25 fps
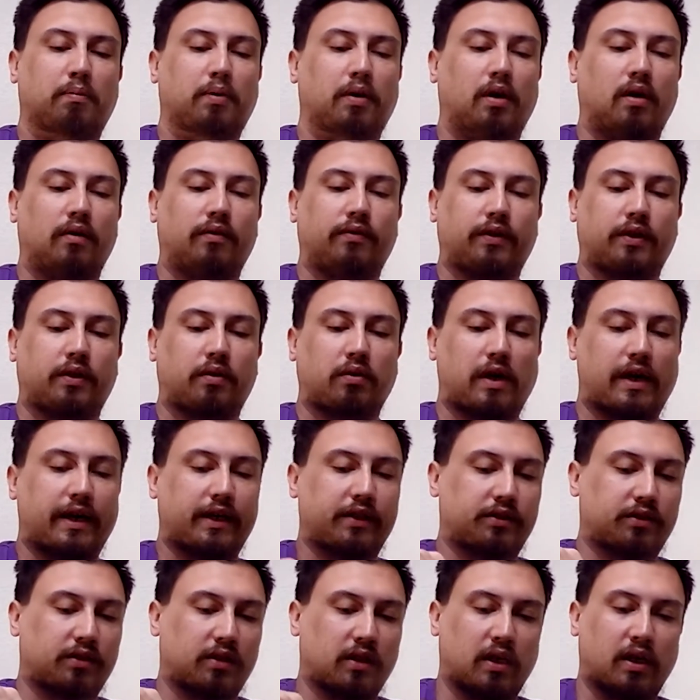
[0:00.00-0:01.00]
perfect
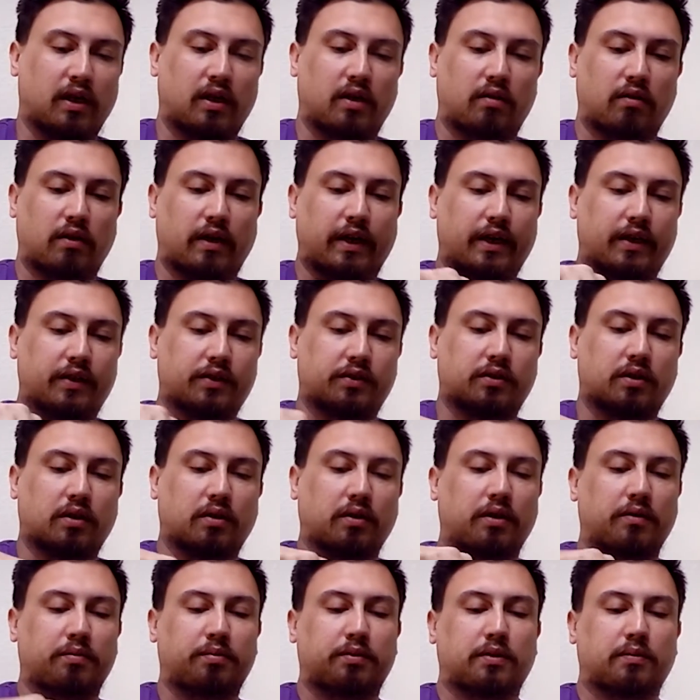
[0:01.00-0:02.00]
rice. Ready to
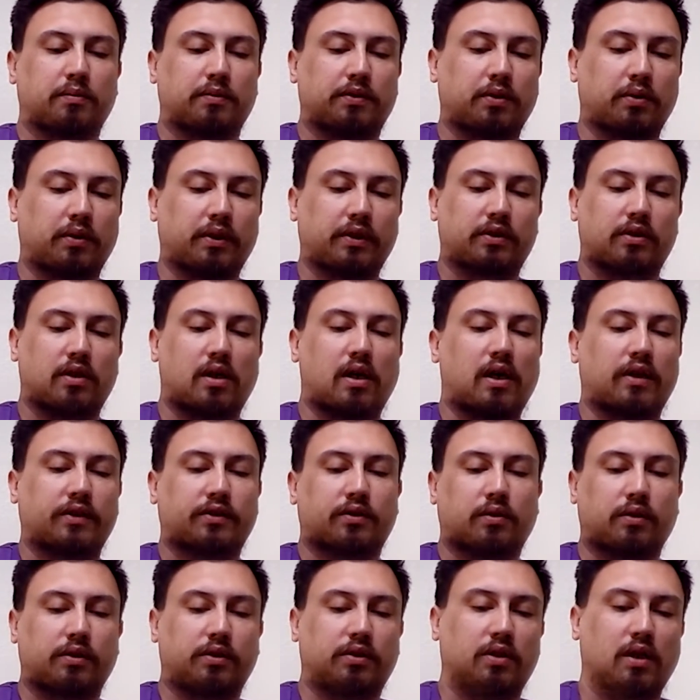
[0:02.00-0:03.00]
soak up some soy
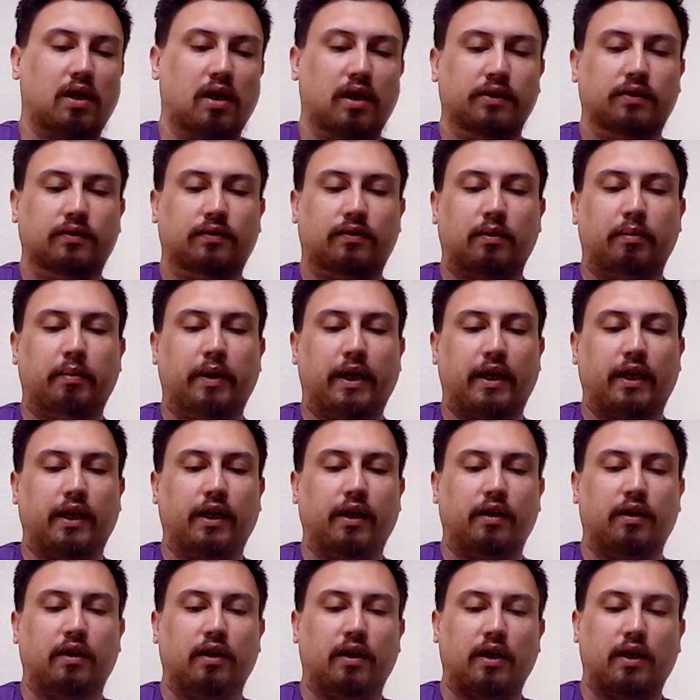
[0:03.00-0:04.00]
sauce or sauce from any
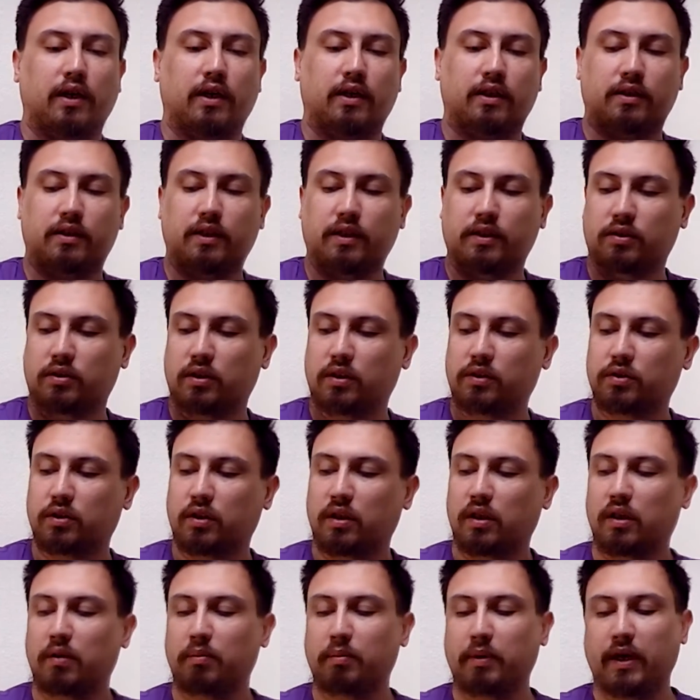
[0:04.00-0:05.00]
dish that you're
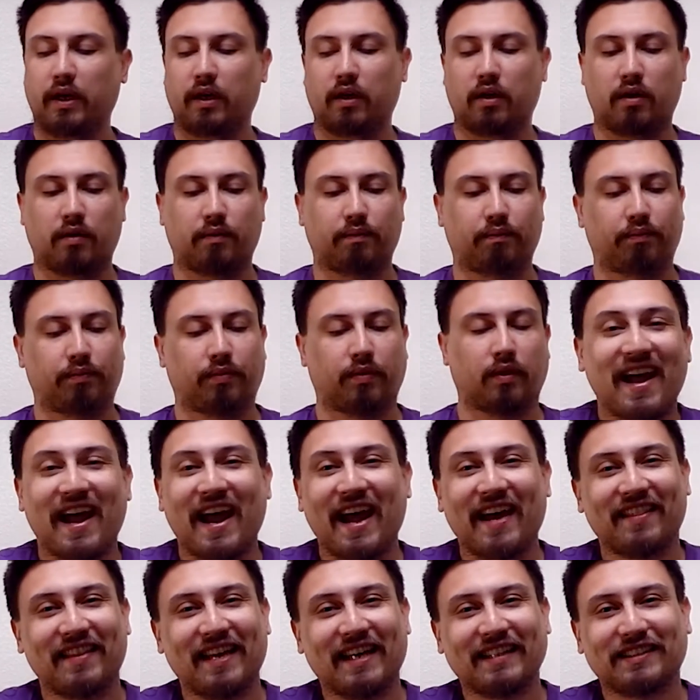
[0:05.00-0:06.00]
gonna make.
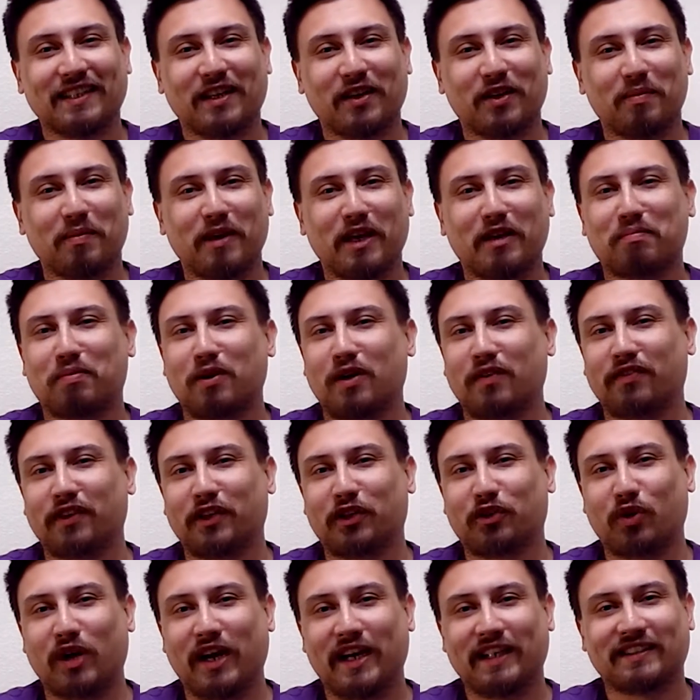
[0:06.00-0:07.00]
And that's how you make
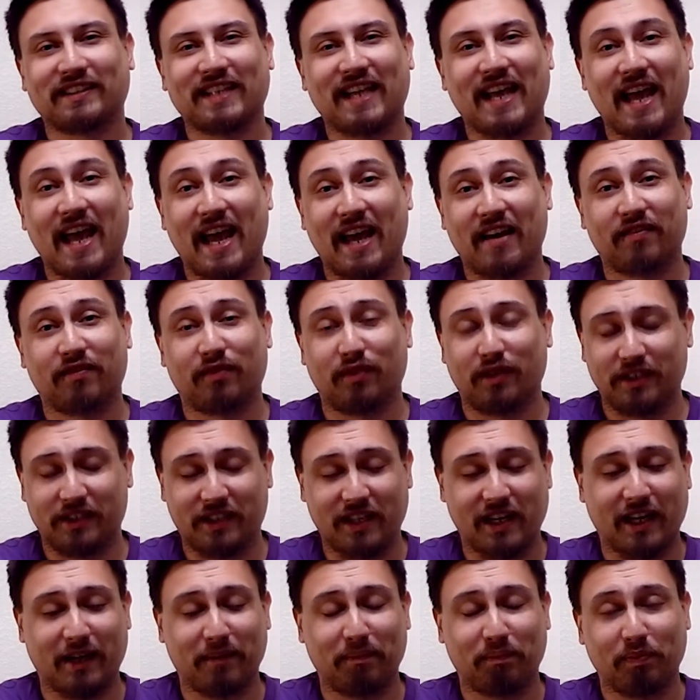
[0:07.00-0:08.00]
perfect rice every
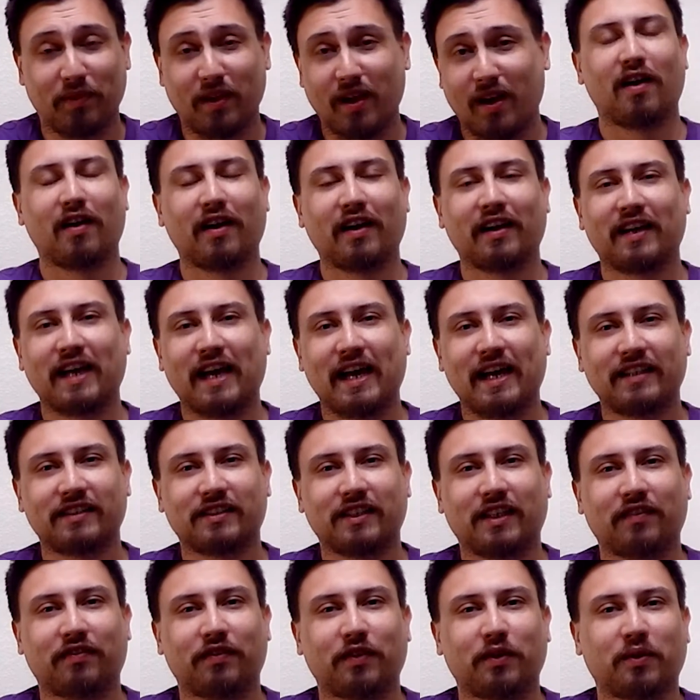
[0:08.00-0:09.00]
time. Alright guys,
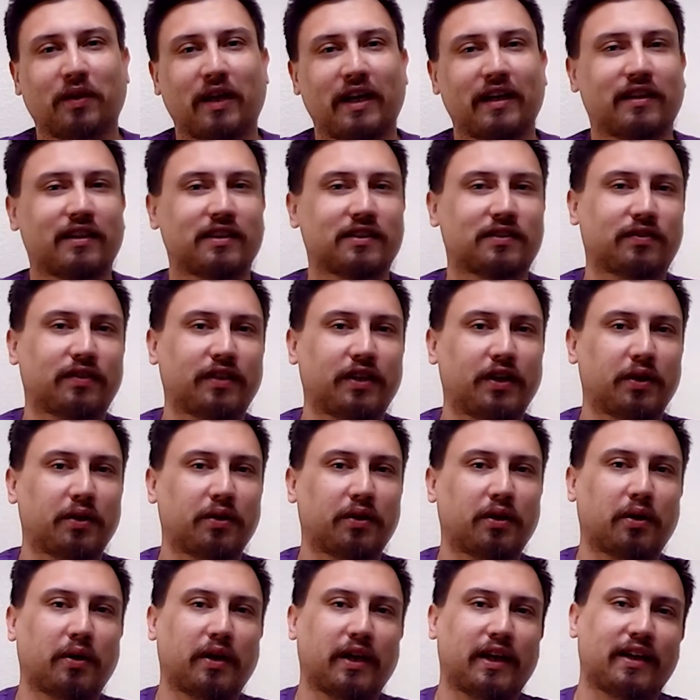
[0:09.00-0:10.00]
if you like this video,
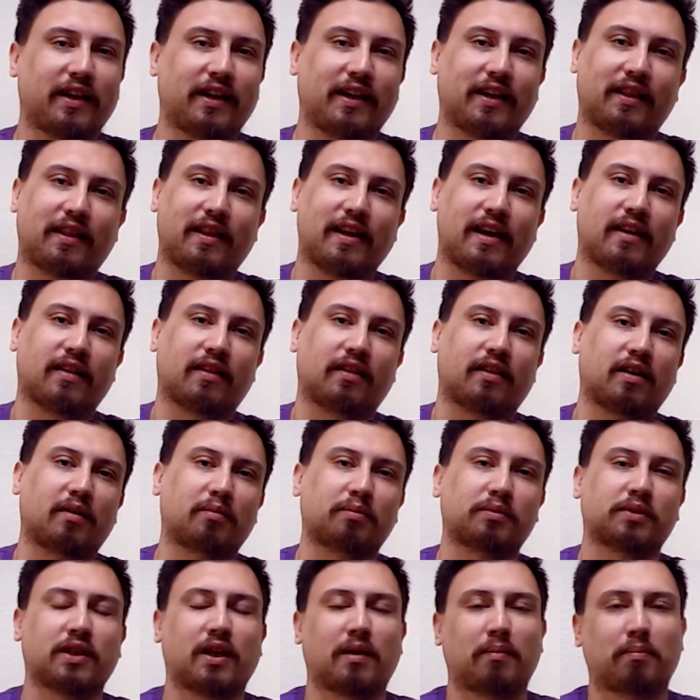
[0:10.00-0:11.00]
go ahead and hit that
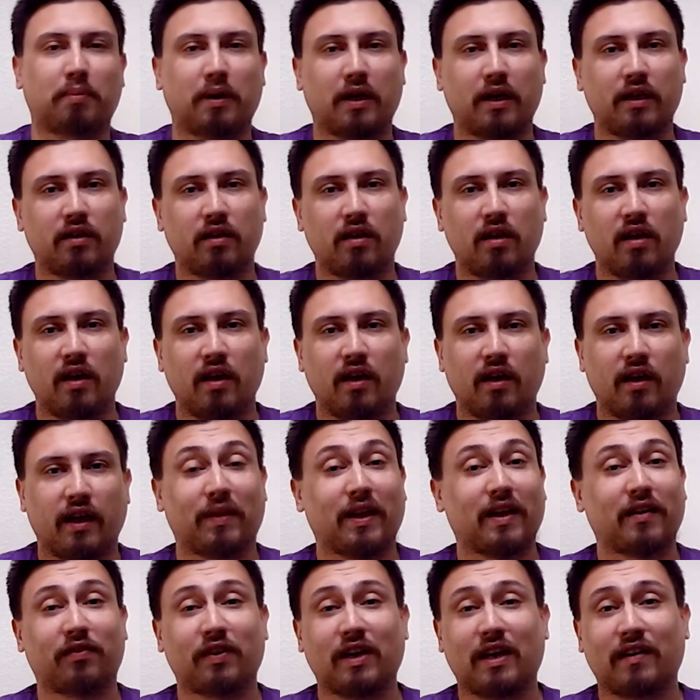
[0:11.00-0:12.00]
thumbs up button.
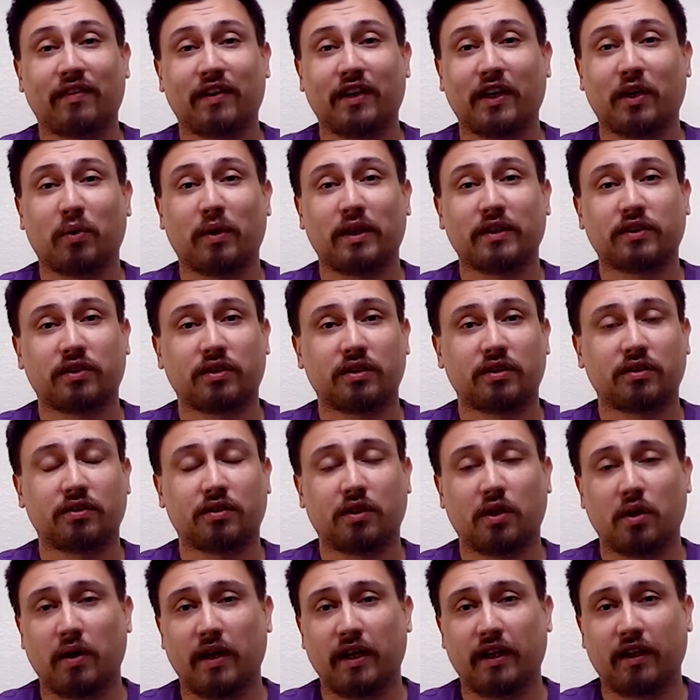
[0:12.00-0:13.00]
And if you have any questions,
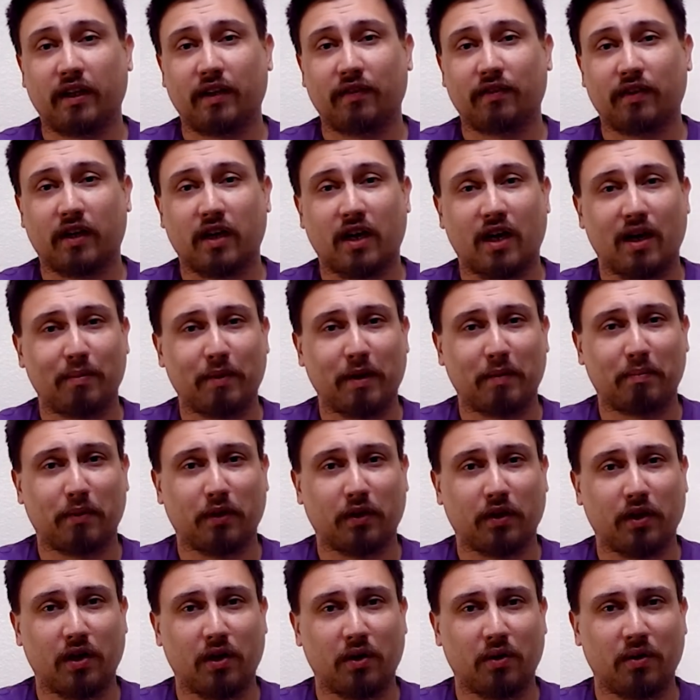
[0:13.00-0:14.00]
go ahead and leave a comment
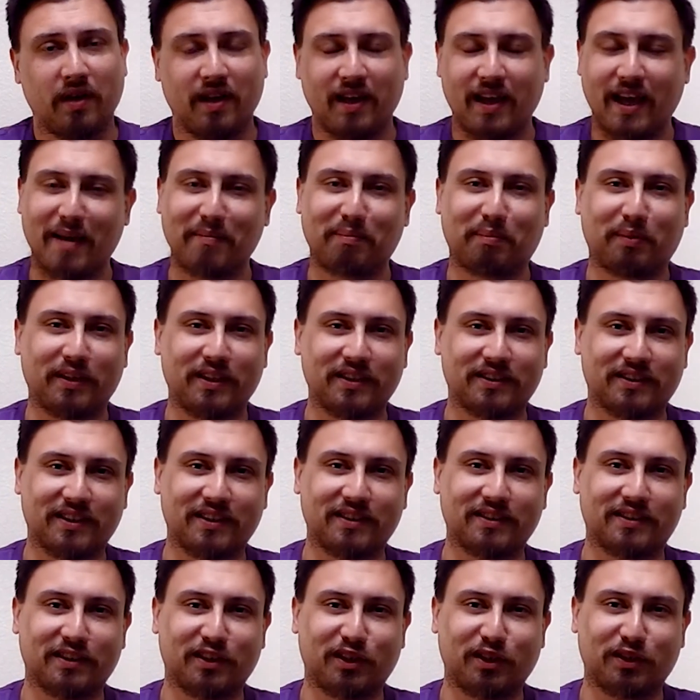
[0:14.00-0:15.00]
below. And please
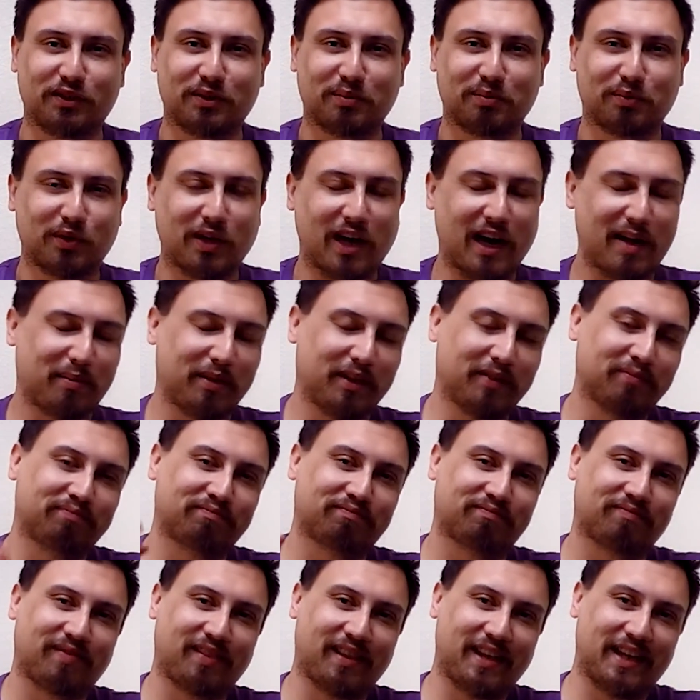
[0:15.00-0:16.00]
consider subscribing.
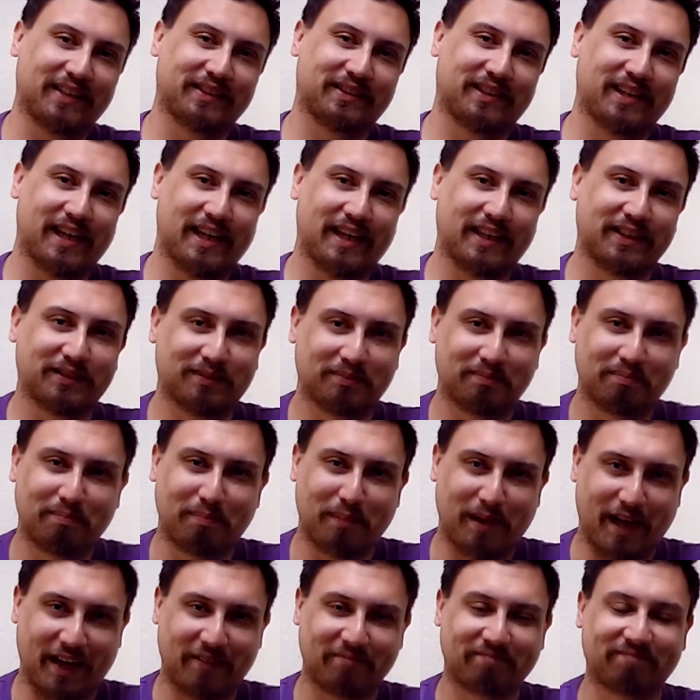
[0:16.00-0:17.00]
Thanks guys,
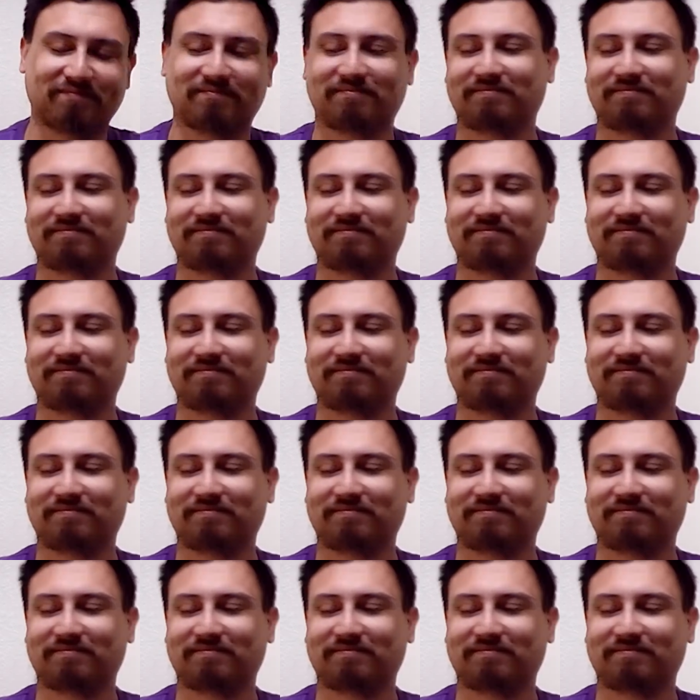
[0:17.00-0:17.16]
bye.